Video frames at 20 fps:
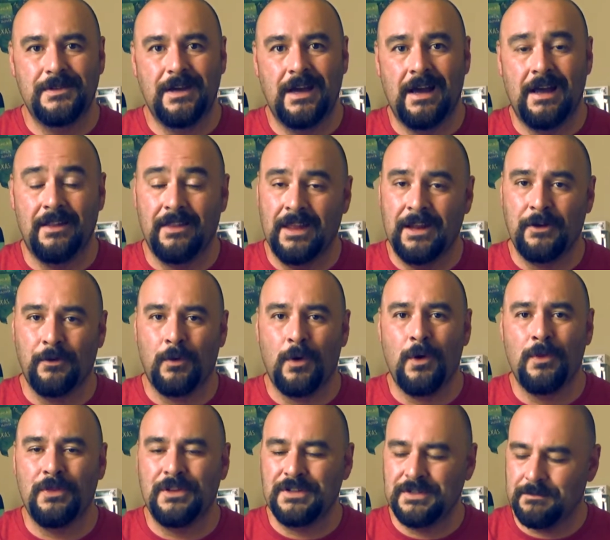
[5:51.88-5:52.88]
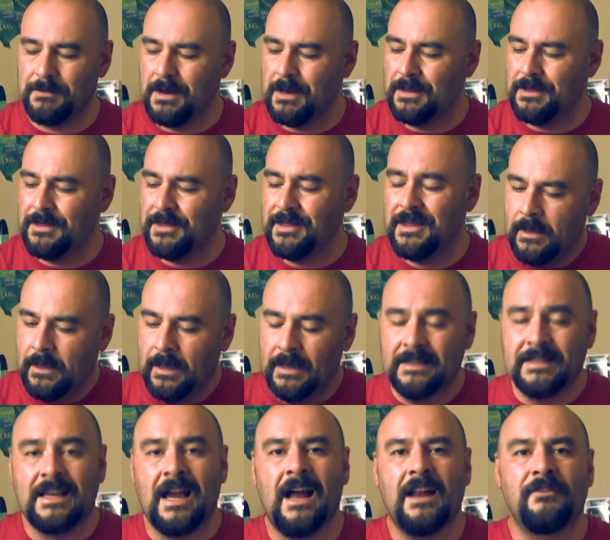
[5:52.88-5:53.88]
uh, later on this month.
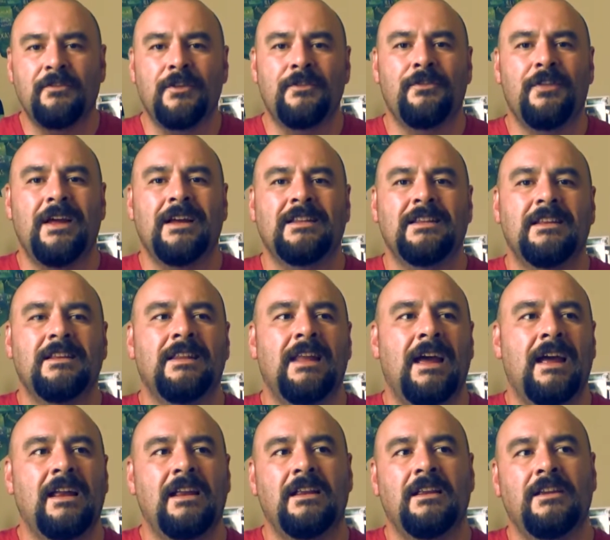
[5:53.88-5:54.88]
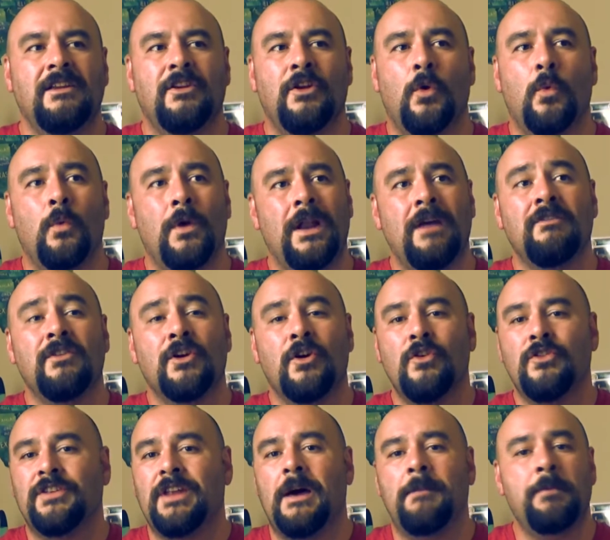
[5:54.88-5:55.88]
It's kind of reflecting that you know whatever
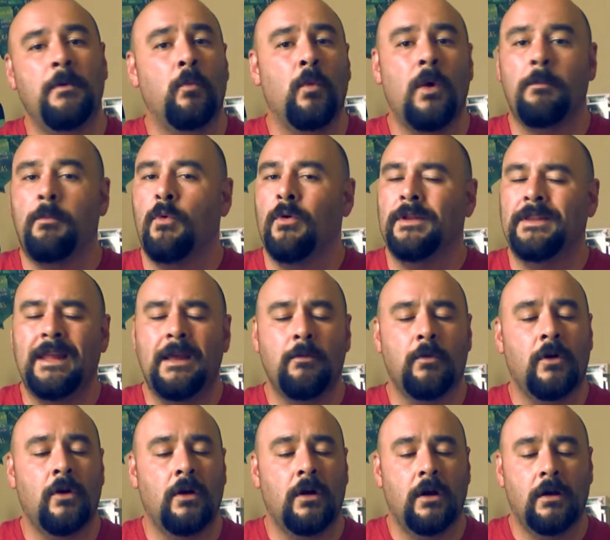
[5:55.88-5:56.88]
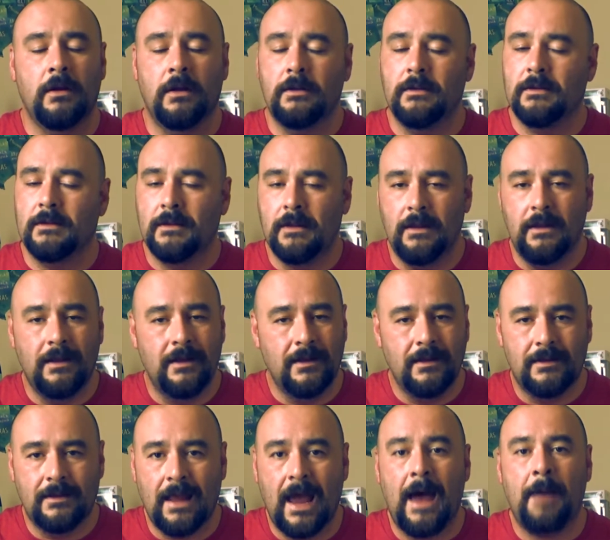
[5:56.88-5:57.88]
goes up. At one point, they were
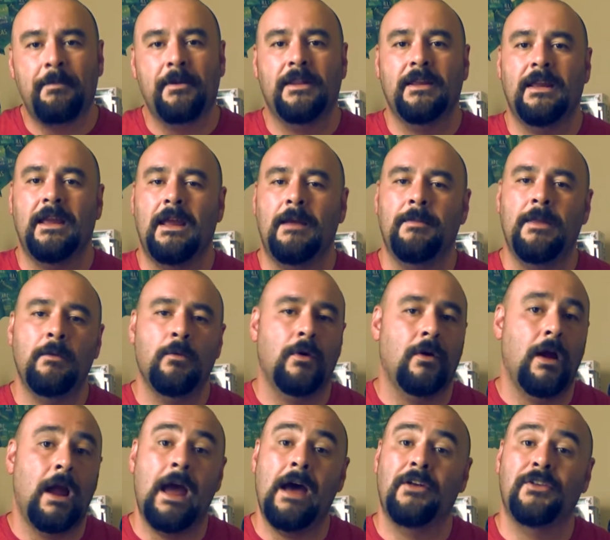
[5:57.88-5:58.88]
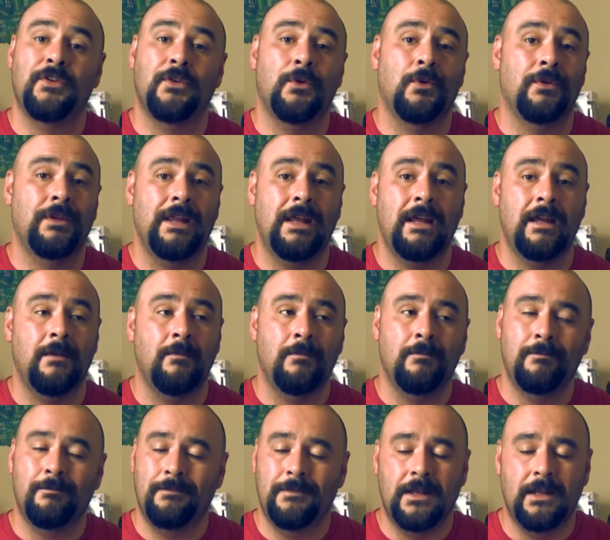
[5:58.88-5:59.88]
top of the game. They were a household
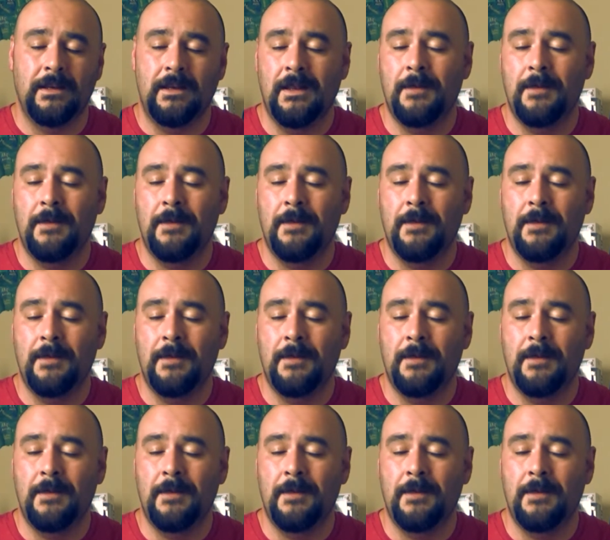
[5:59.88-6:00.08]
name in